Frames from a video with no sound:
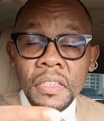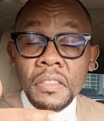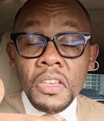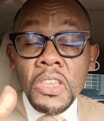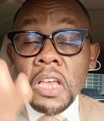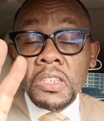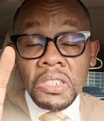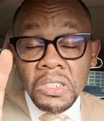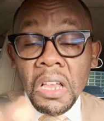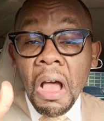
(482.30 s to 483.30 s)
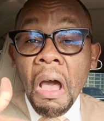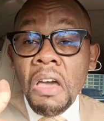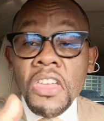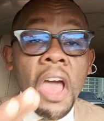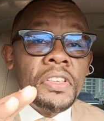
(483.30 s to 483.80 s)
The yes
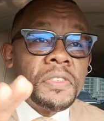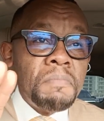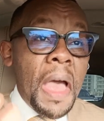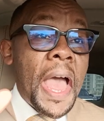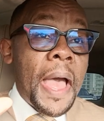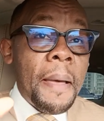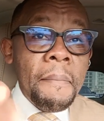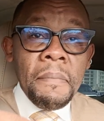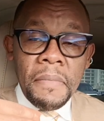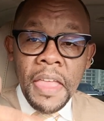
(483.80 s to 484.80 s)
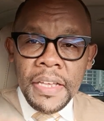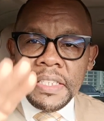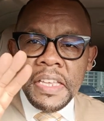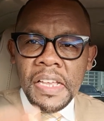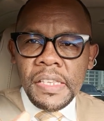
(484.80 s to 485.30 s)
sir, yes ma'am,
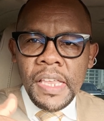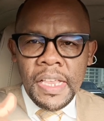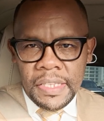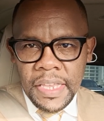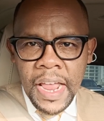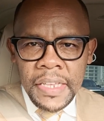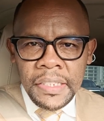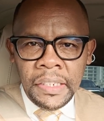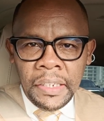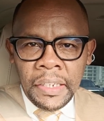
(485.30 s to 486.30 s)
yes, yes, yes, yes,